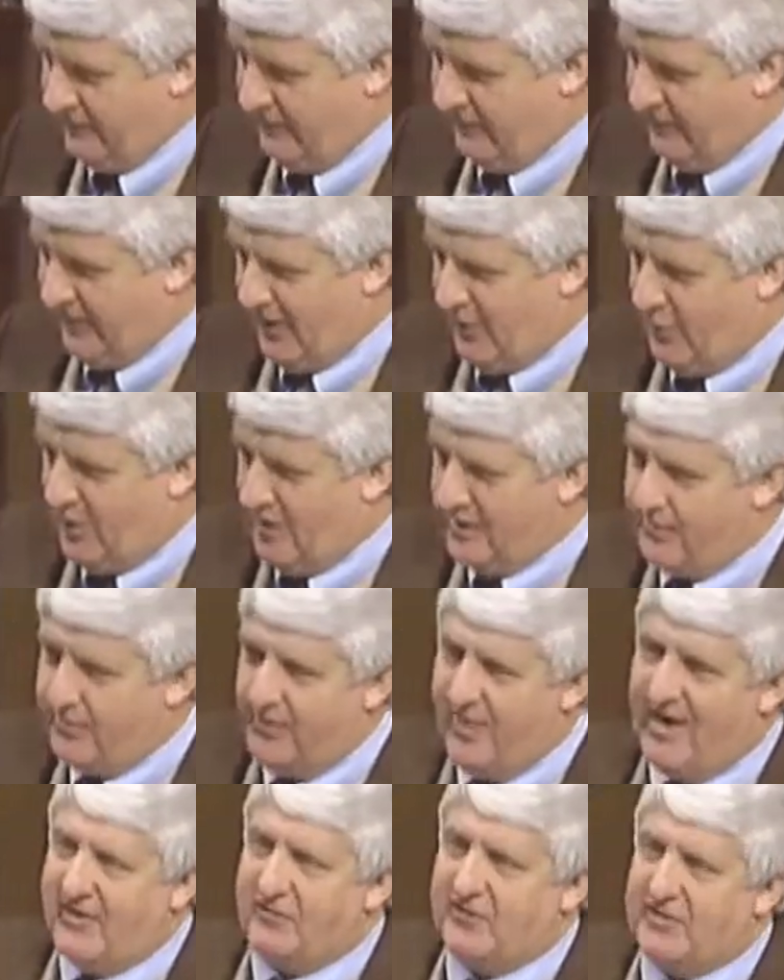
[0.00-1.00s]
If I want a
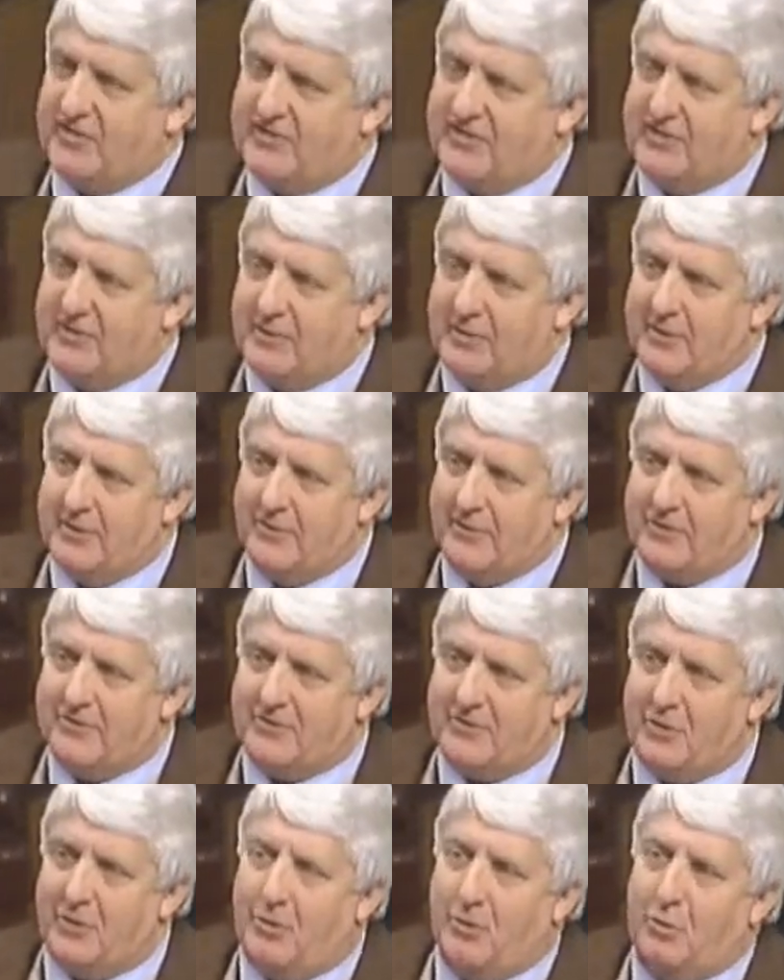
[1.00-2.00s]
breakfast cereal,
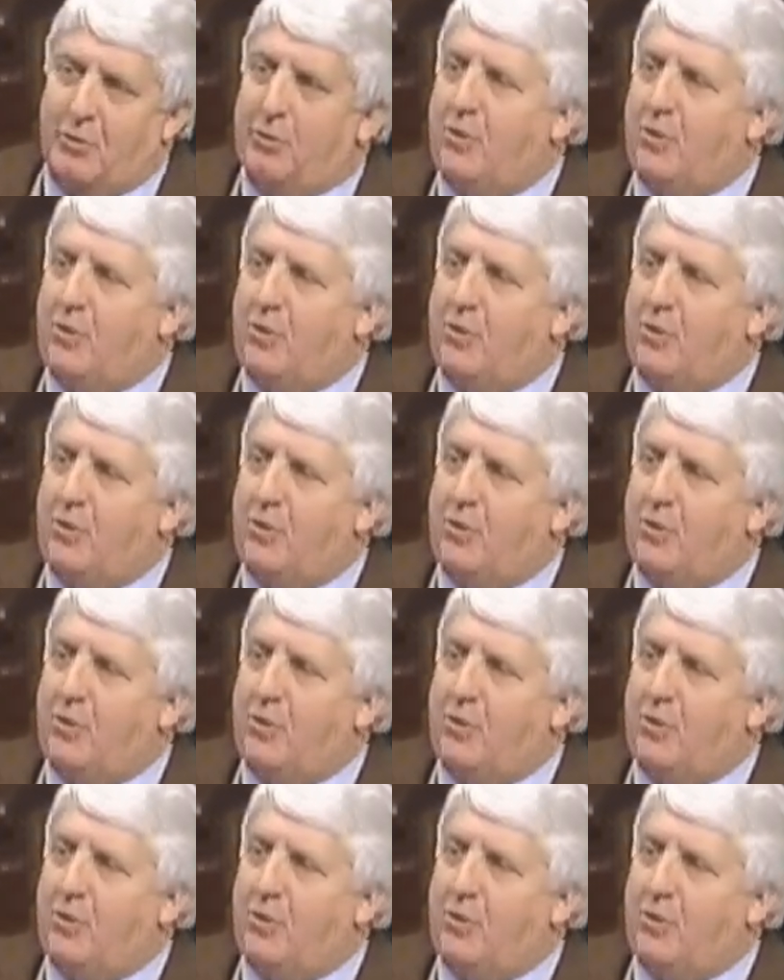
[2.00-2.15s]
there's a whole